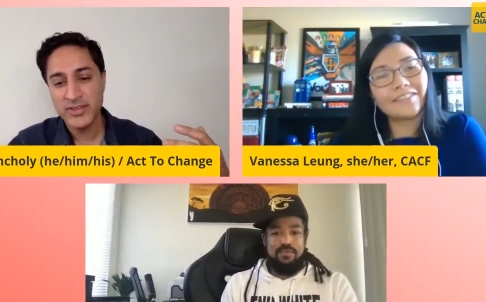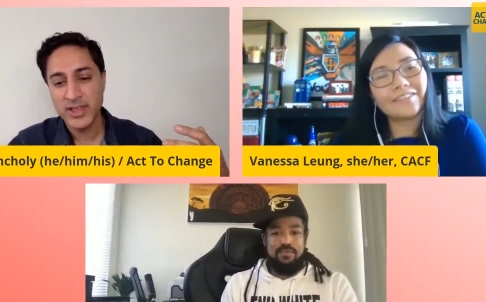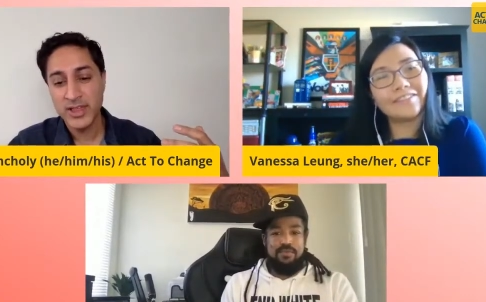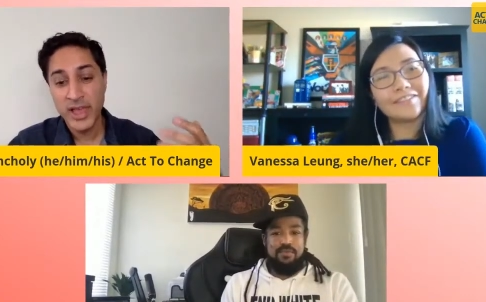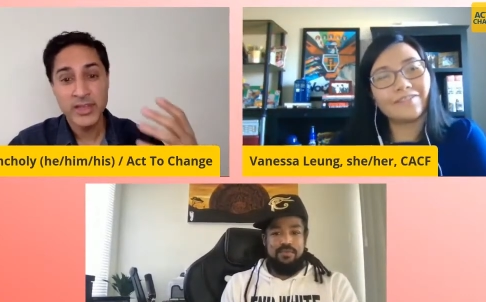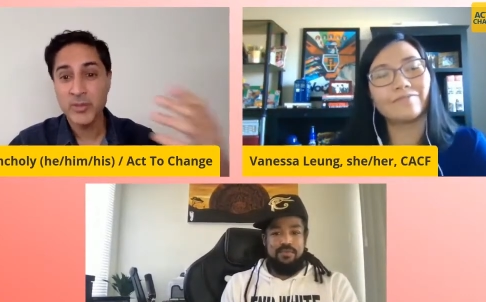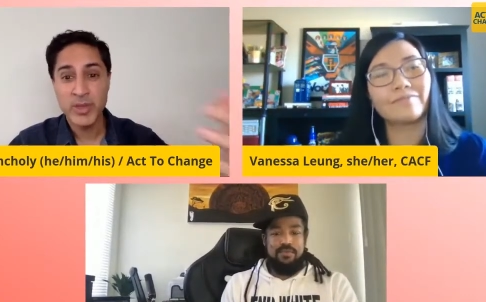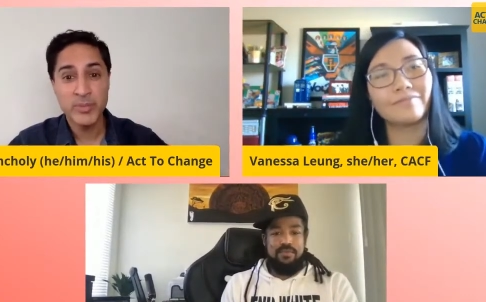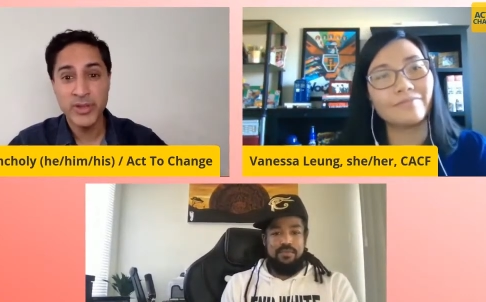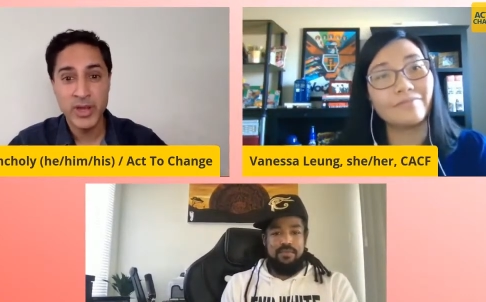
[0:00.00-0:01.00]
Speaker 1: is let
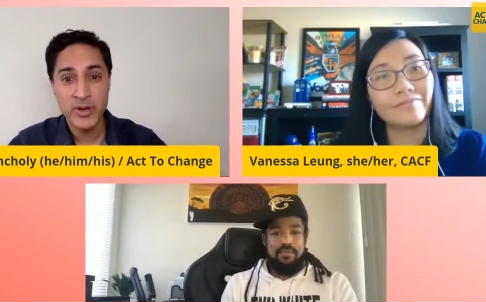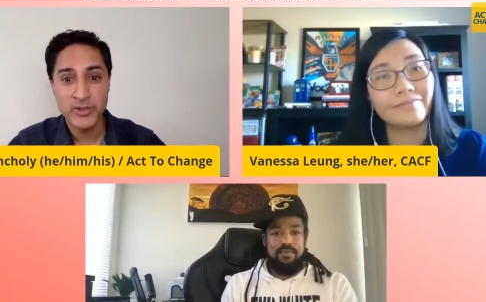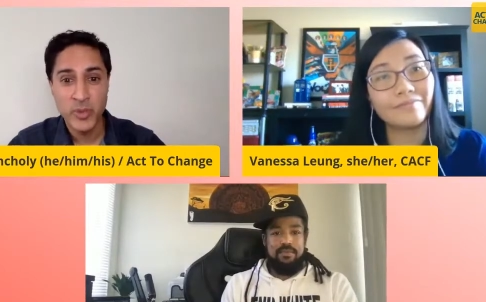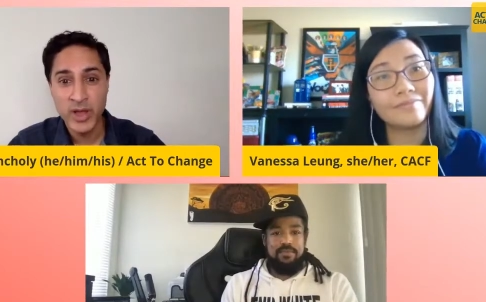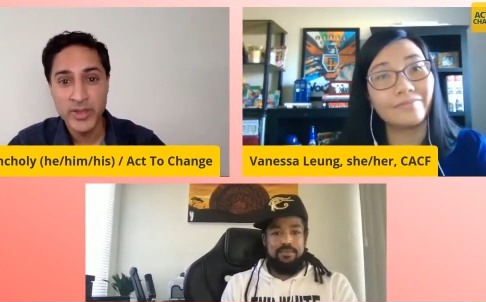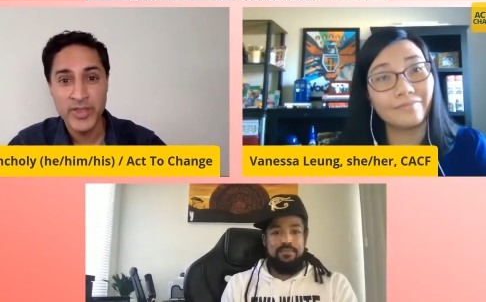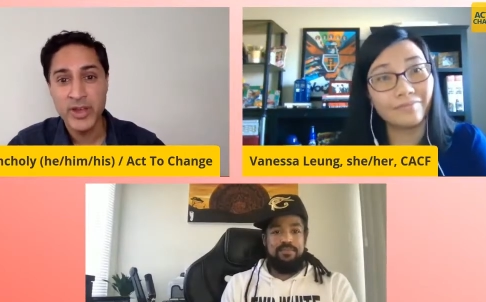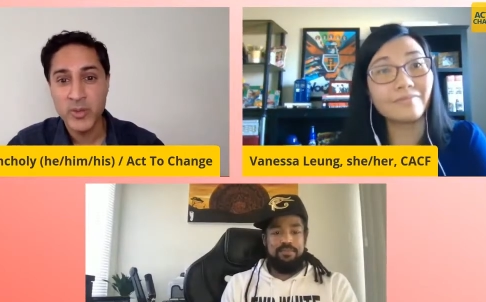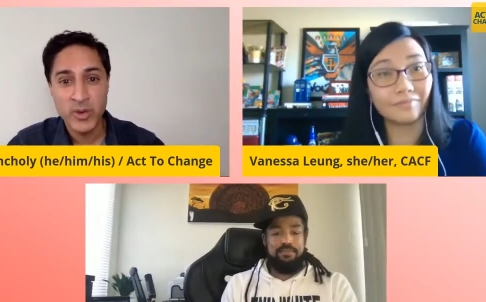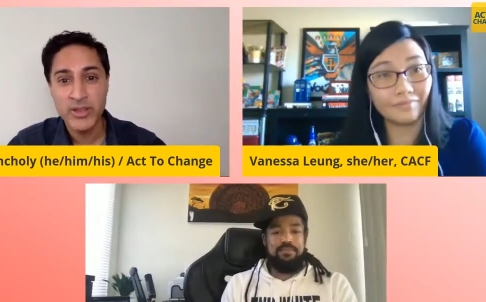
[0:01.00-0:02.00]
young people know as well that
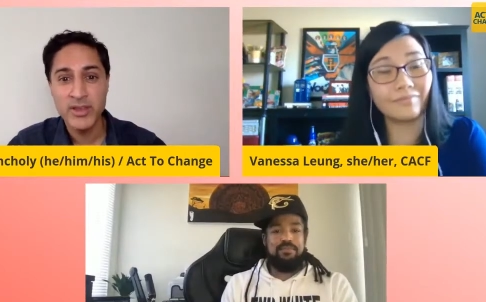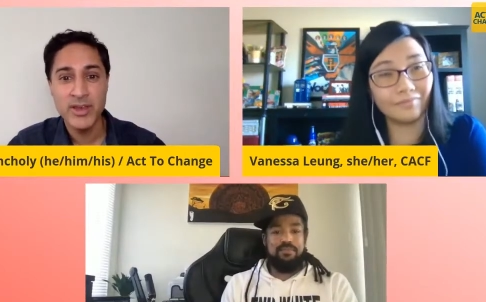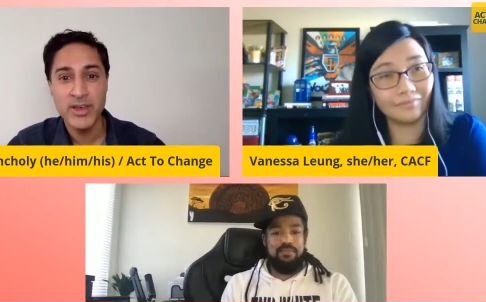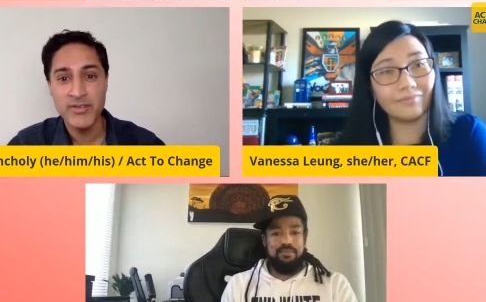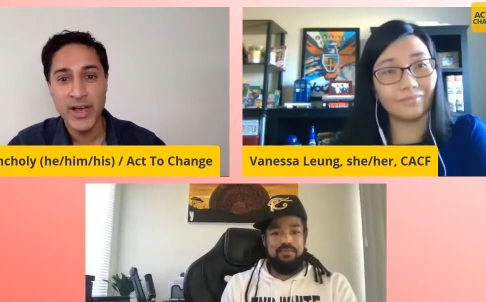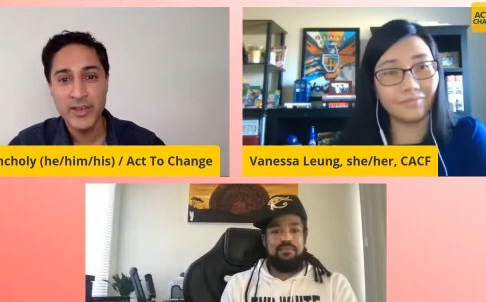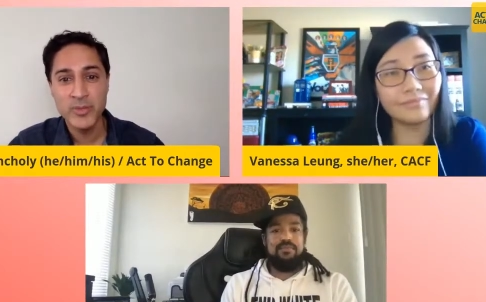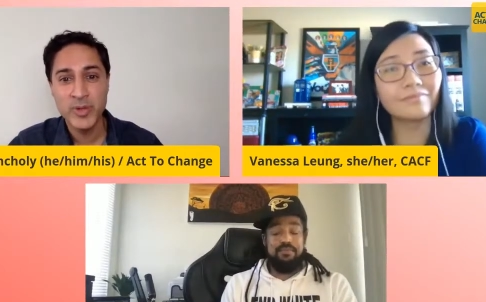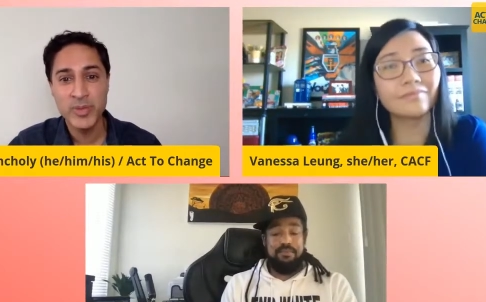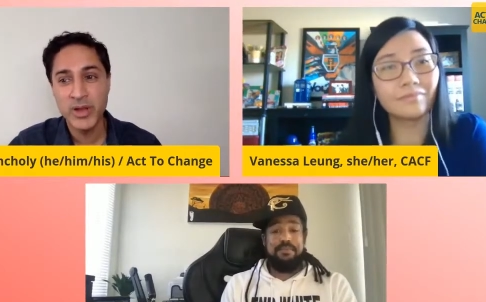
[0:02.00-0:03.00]
they are worthy and
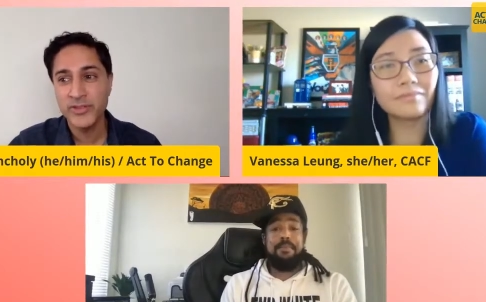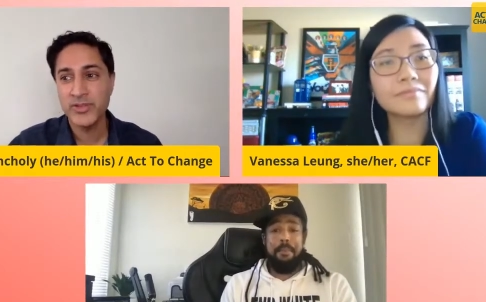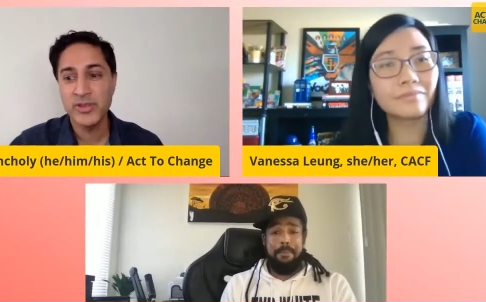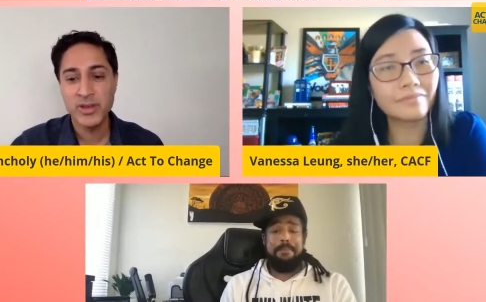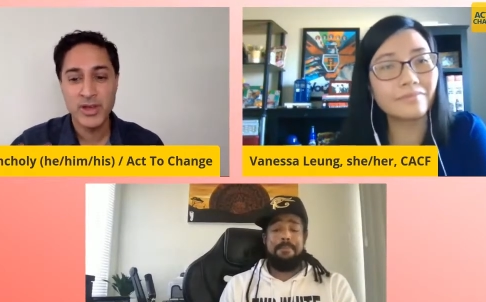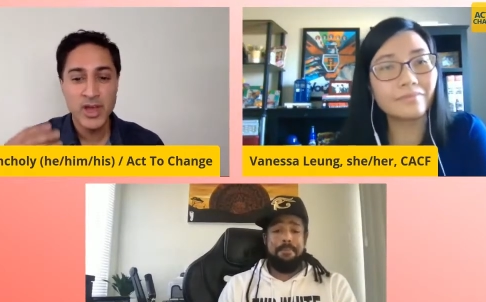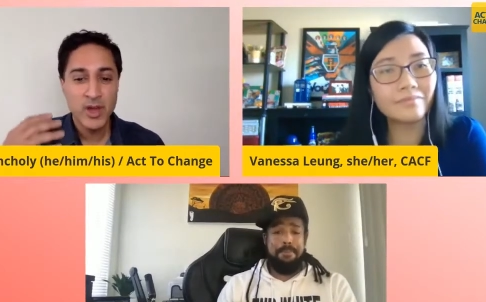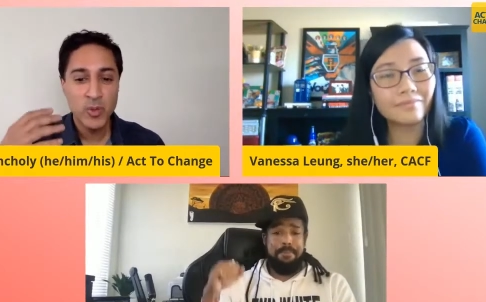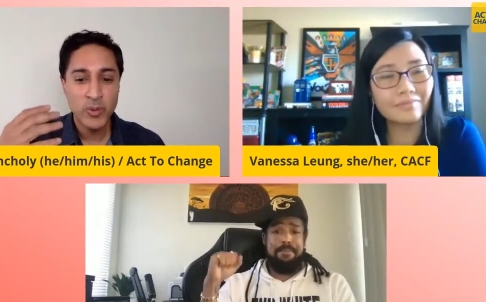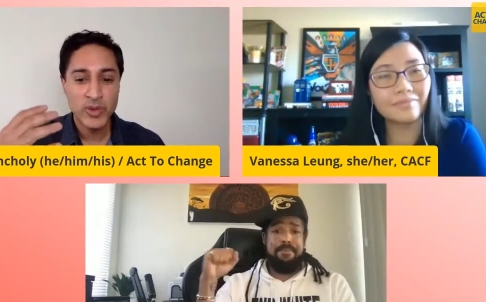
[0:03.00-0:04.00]
valuable, but also like
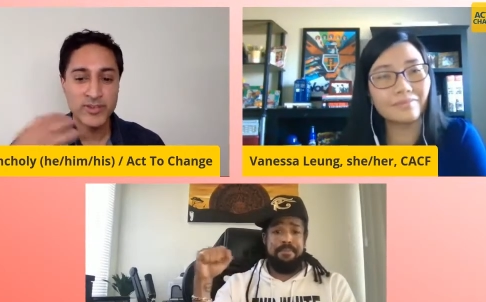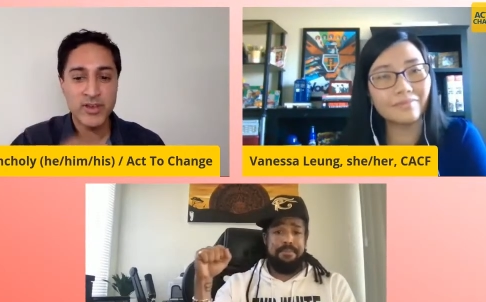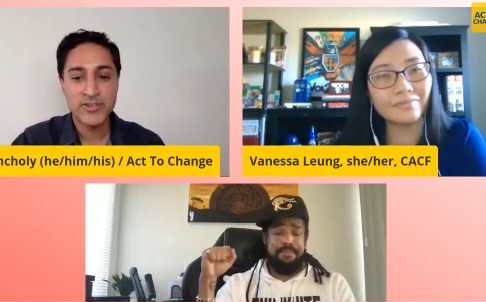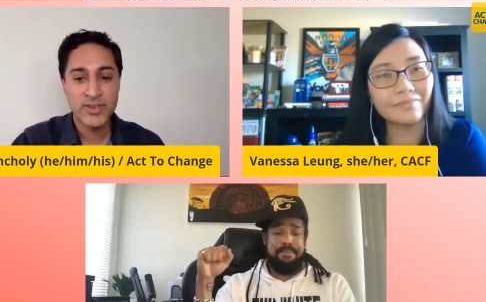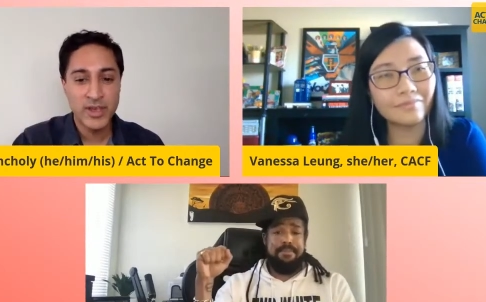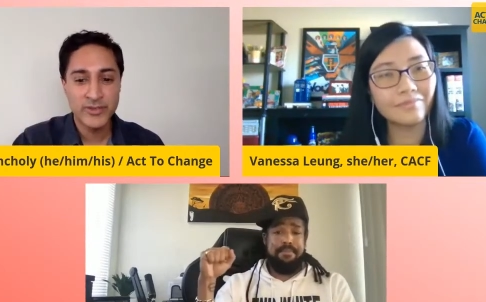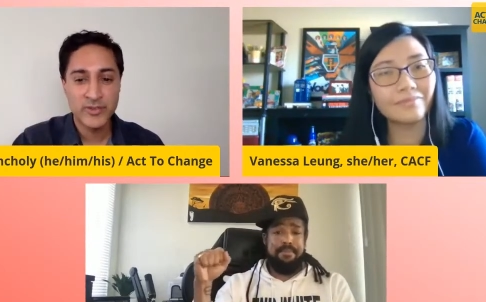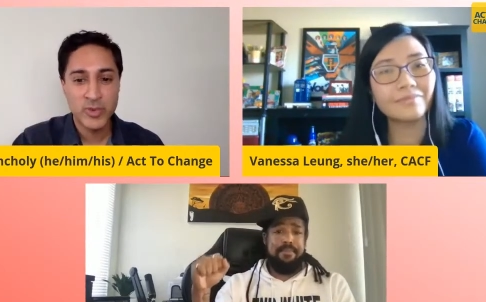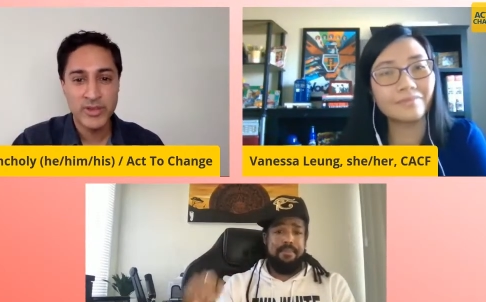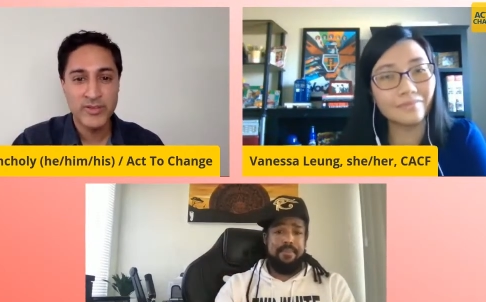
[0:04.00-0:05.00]
when we see ourselves
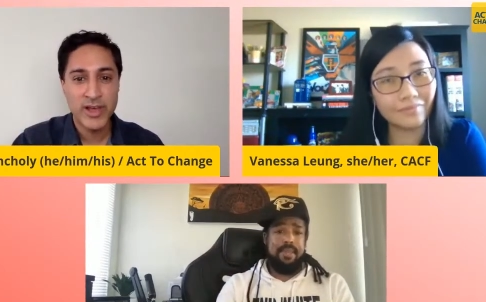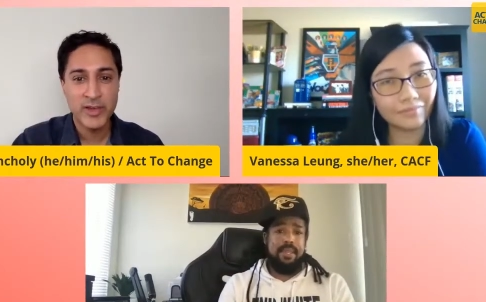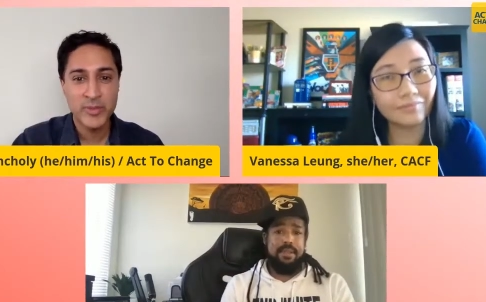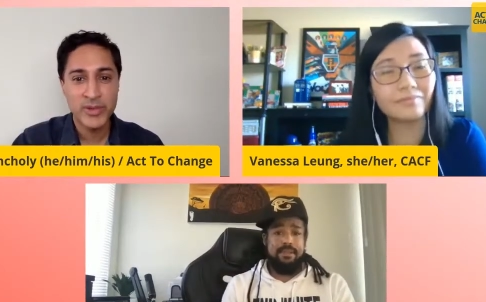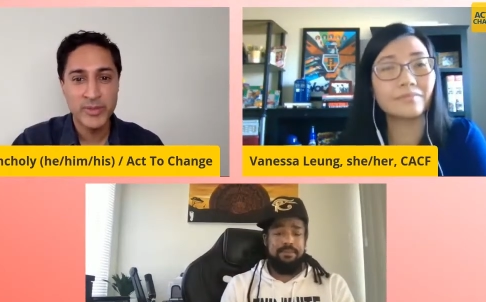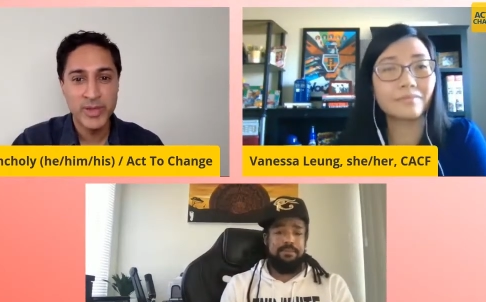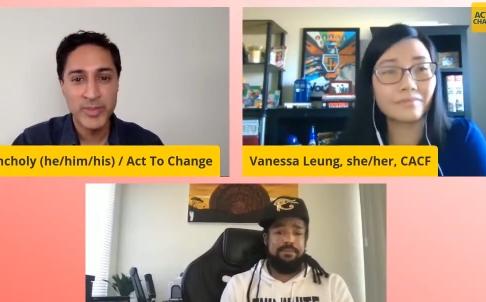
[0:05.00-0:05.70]
as worthy and valuable, it,